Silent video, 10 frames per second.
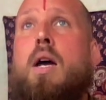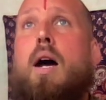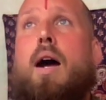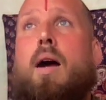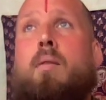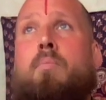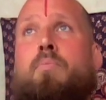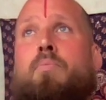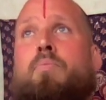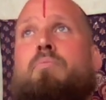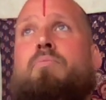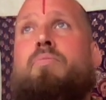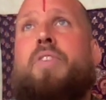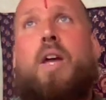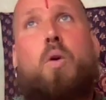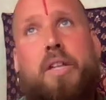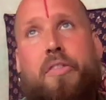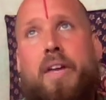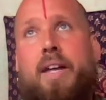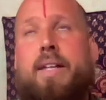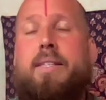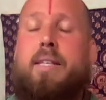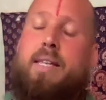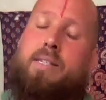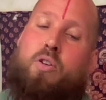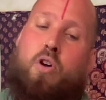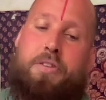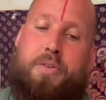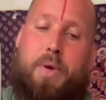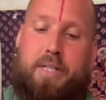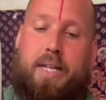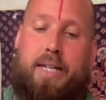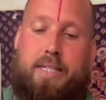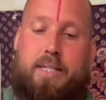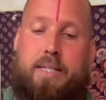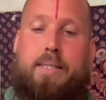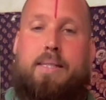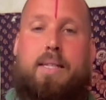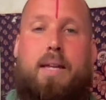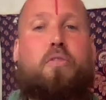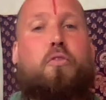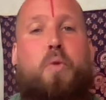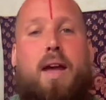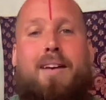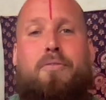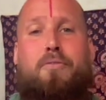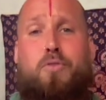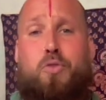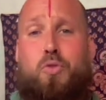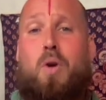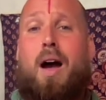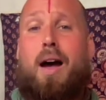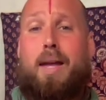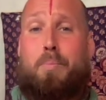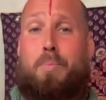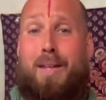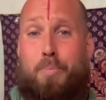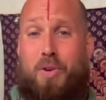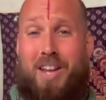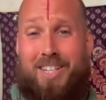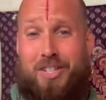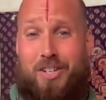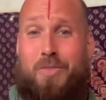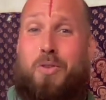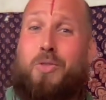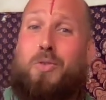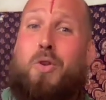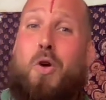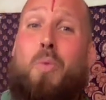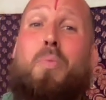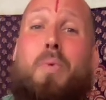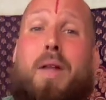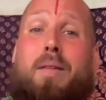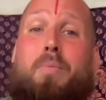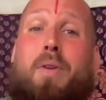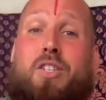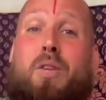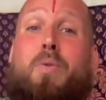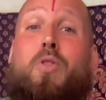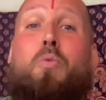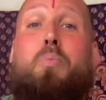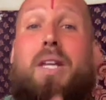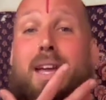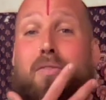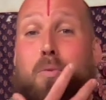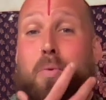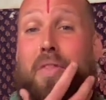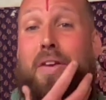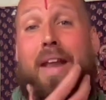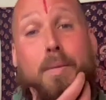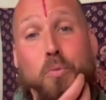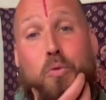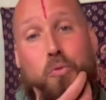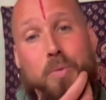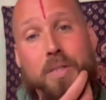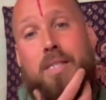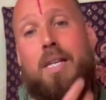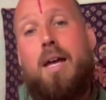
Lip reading: The only thing is as a contraindication is if we have too high blood pressure or too low blood pressure, we should be careful with the neck movements,